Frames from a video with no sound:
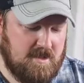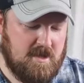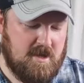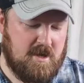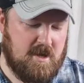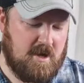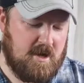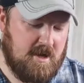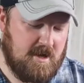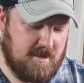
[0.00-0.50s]

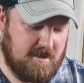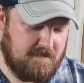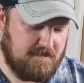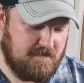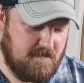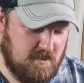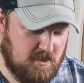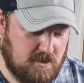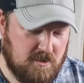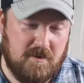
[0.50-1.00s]

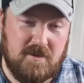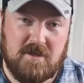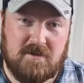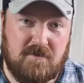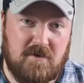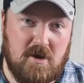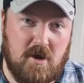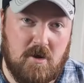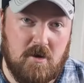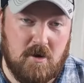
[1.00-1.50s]
So in this
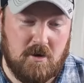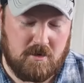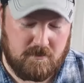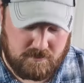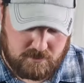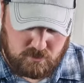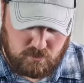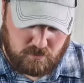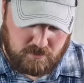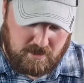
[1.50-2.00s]
video I'm going to be
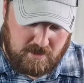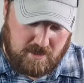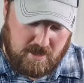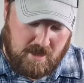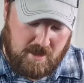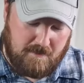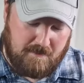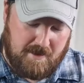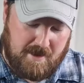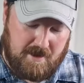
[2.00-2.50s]
talking
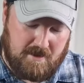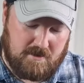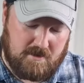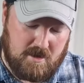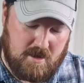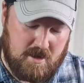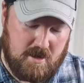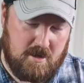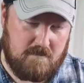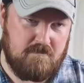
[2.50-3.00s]
about
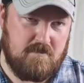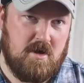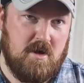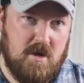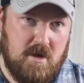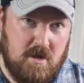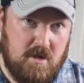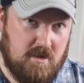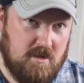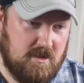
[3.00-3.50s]

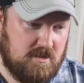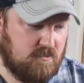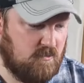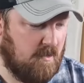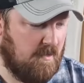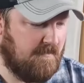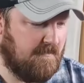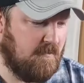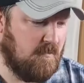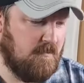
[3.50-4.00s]
this
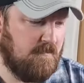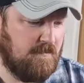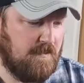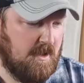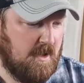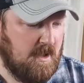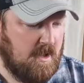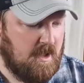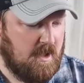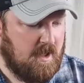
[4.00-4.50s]
rifle.
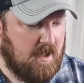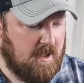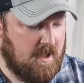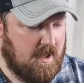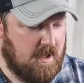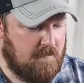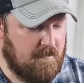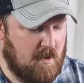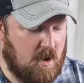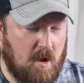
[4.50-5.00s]

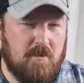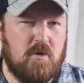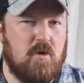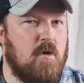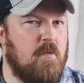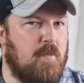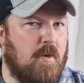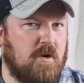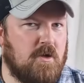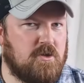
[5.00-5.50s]
I'm going to
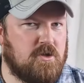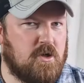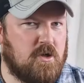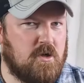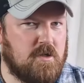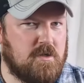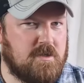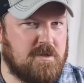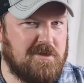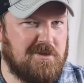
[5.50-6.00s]

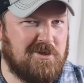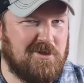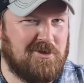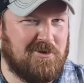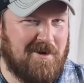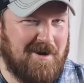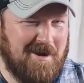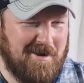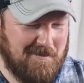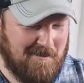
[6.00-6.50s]
apologise
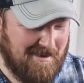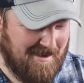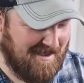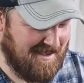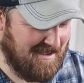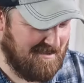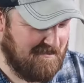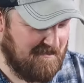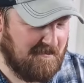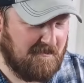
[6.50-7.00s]
straight
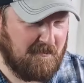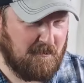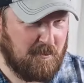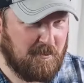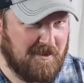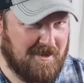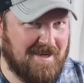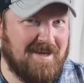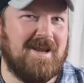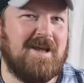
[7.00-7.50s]
away for
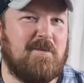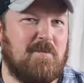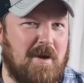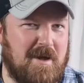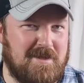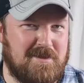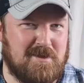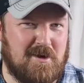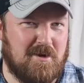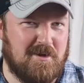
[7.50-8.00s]
the
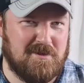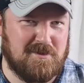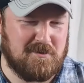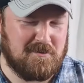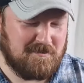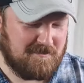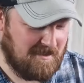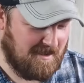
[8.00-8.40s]
clickbait title